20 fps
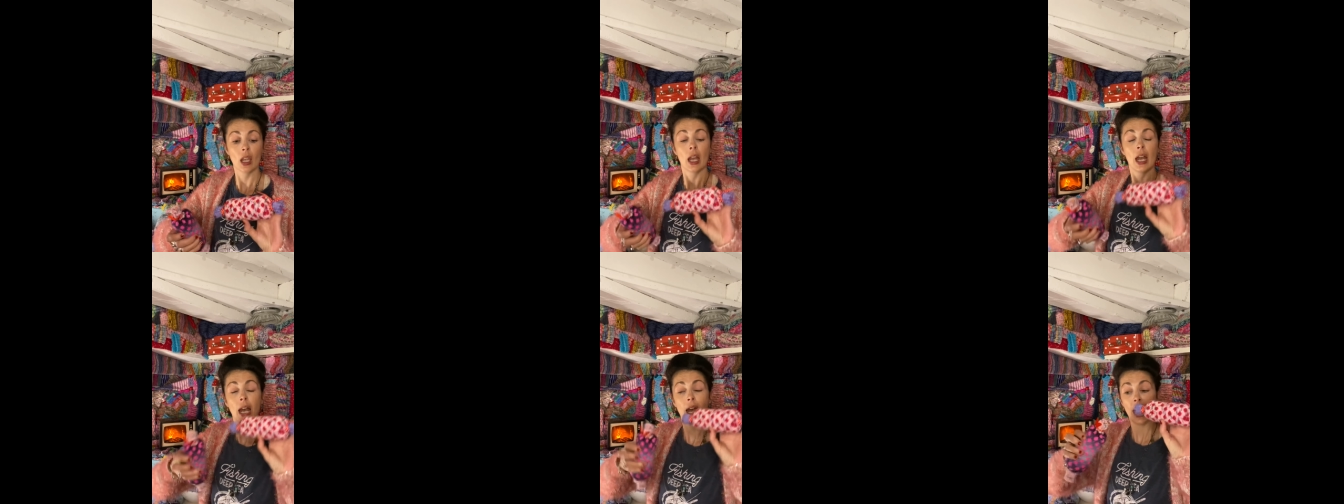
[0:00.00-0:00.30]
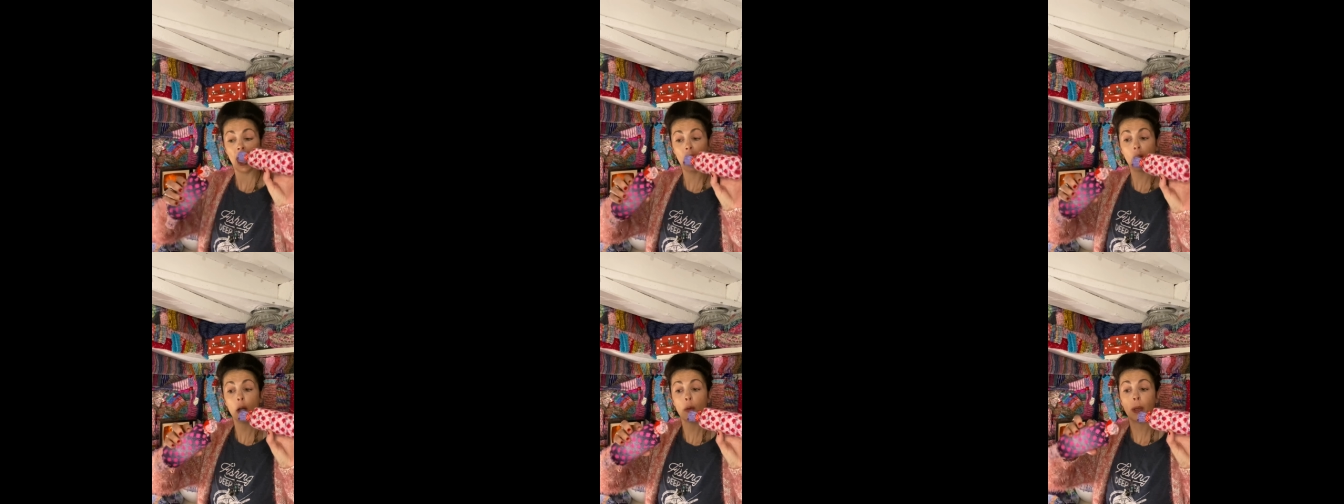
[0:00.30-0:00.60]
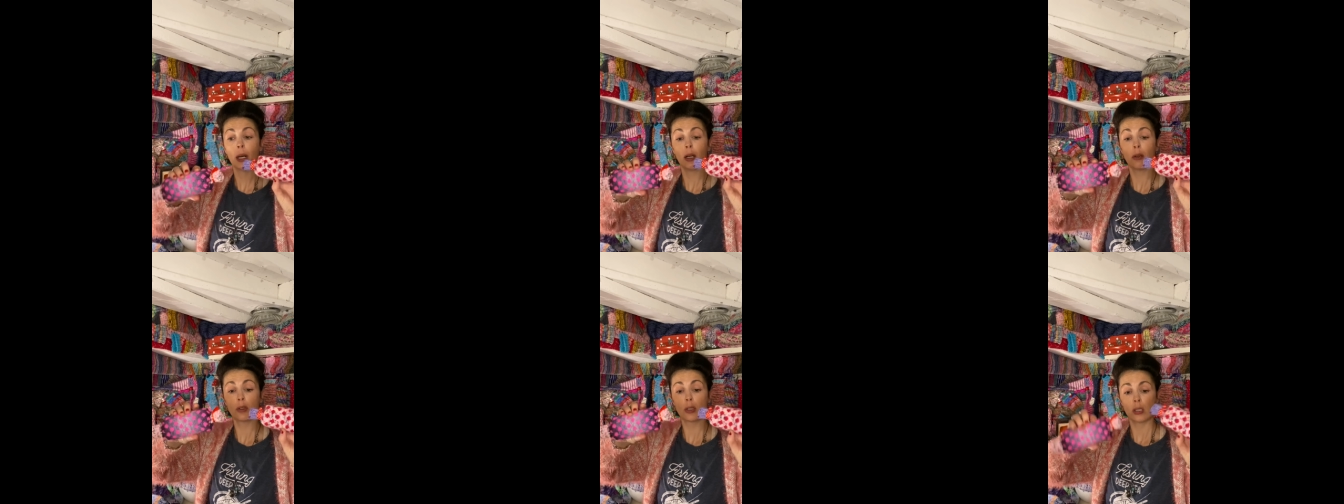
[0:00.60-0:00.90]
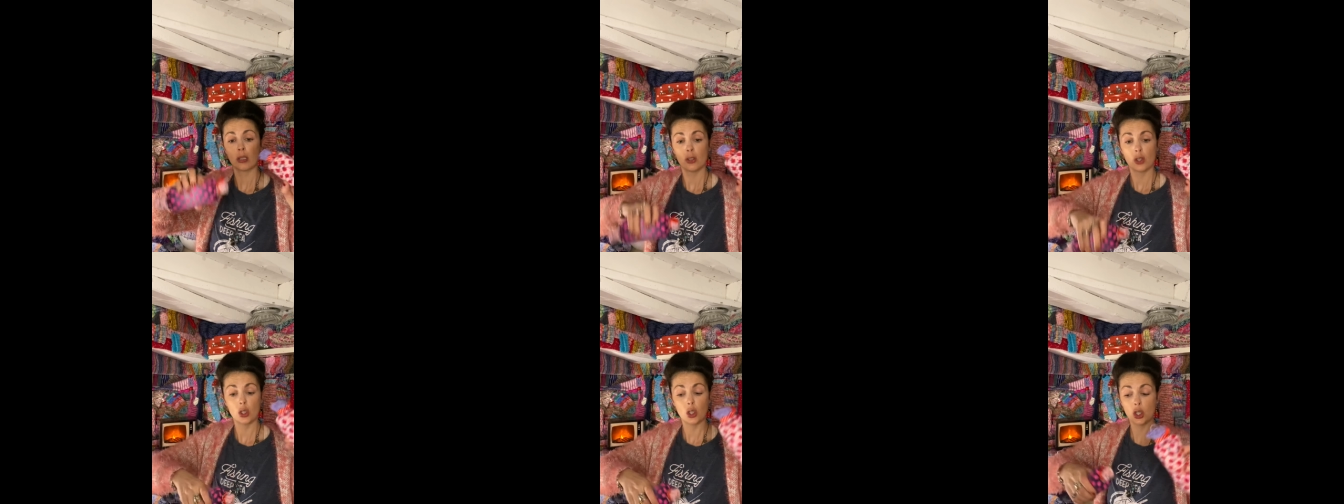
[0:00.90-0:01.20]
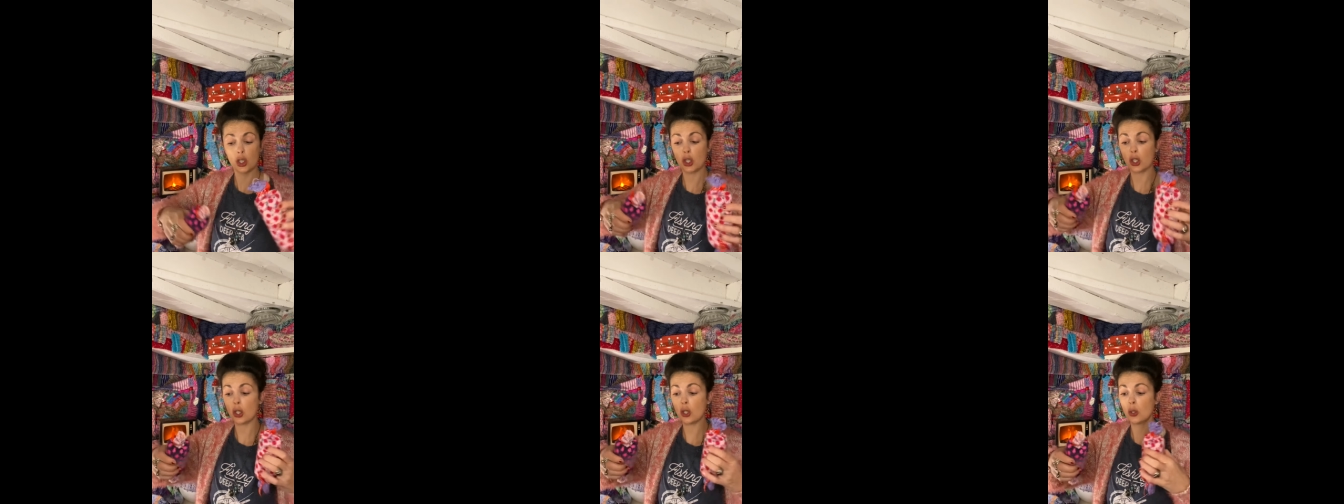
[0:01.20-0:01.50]
how about
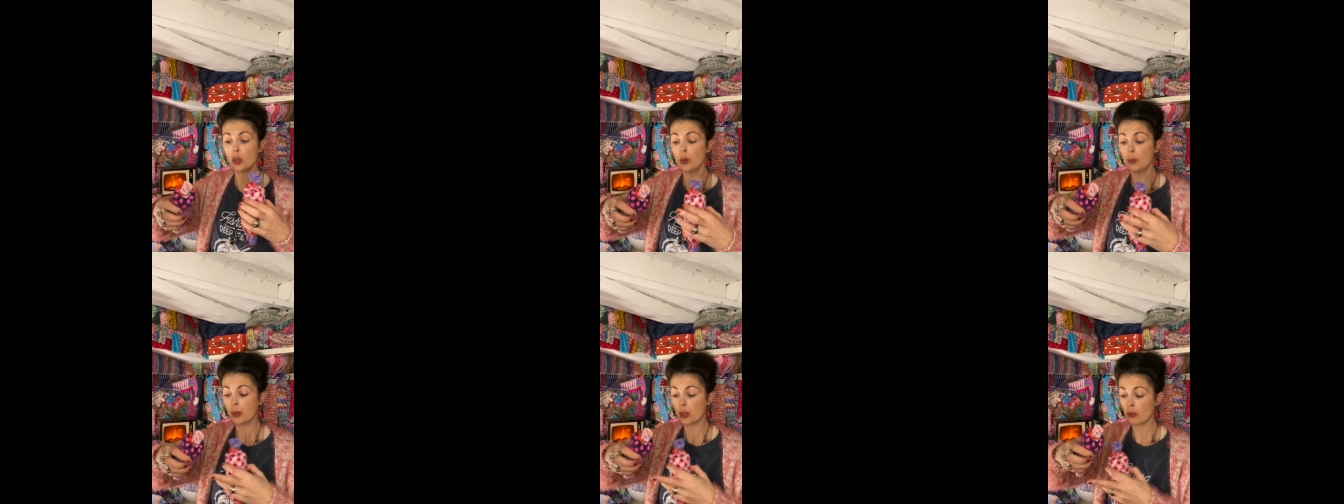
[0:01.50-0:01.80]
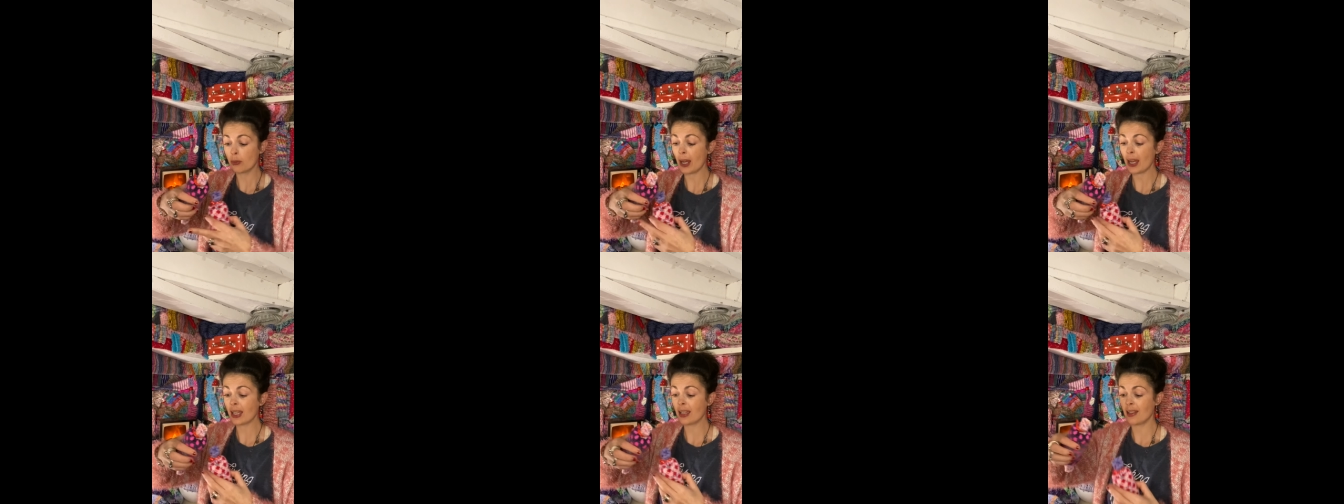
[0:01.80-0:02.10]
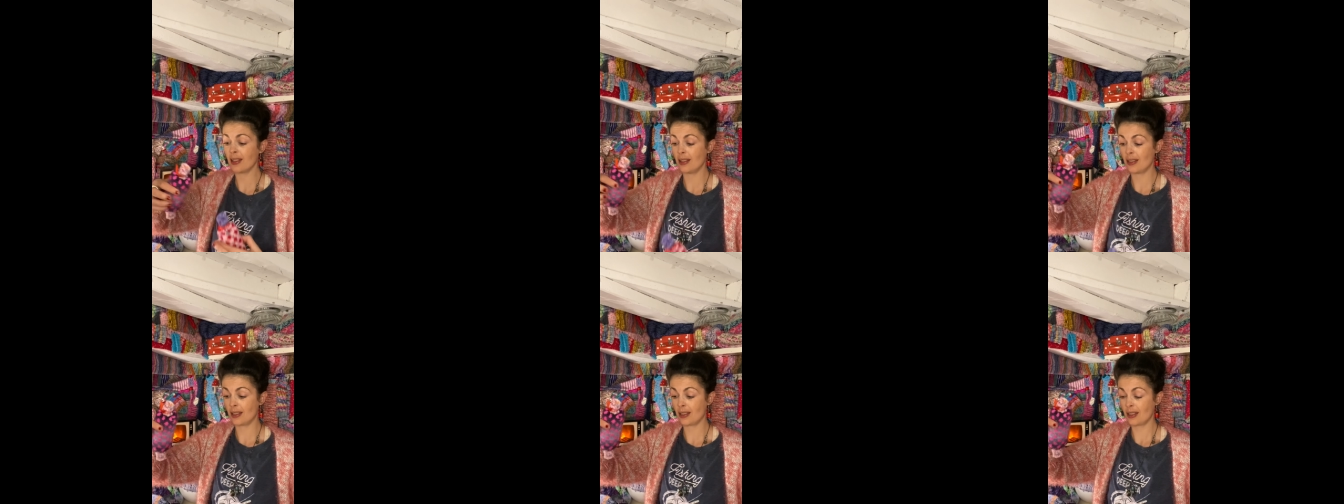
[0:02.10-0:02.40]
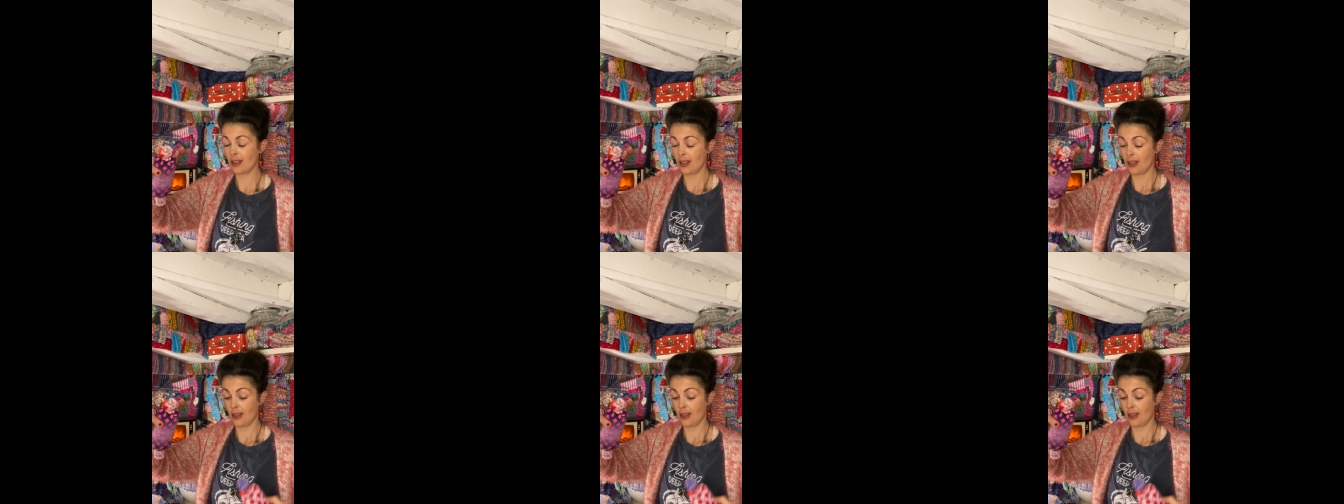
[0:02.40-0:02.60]
tube crackers?